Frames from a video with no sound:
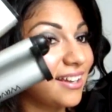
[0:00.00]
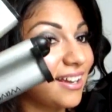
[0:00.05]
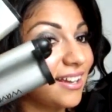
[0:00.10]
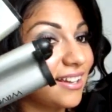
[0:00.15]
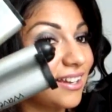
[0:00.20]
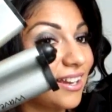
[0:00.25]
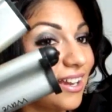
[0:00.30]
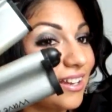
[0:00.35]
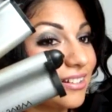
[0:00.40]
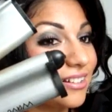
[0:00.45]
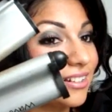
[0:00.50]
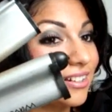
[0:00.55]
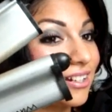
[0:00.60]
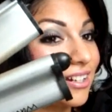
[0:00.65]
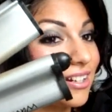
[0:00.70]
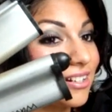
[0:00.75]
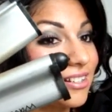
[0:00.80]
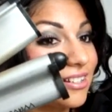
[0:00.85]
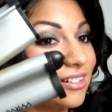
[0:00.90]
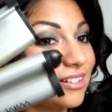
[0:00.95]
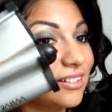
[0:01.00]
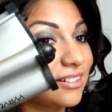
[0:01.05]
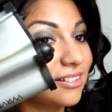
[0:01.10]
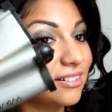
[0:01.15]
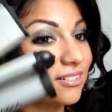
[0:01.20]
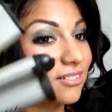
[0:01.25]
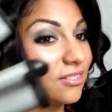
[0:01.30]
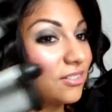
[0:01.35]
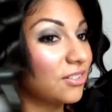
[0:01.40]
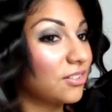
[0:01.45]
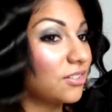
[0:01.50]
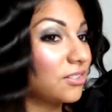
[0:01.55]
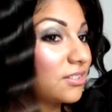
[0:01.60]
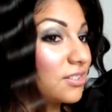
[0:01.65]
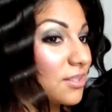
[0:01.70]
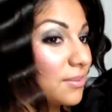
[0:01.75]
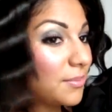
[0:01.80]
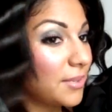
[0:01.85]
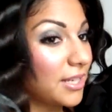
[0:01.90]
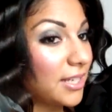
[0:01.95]
I kind of cut it a little
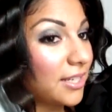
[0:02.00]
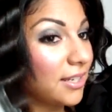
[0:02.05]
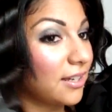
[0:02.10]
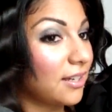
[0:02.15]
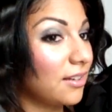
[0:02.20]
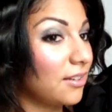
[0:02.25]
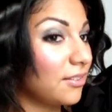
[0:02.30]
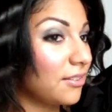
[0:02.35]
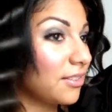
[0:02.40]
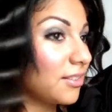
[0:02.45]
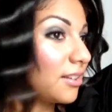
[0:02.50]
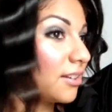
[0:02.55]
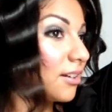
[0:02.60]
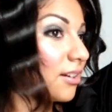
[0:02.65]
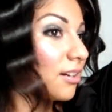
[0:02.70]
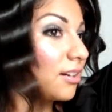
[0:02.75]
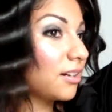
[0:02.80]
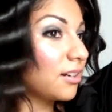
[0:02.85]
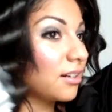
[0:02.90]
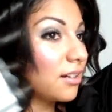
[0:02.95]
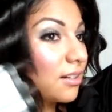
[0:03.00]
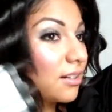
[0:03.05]
to make it healthier.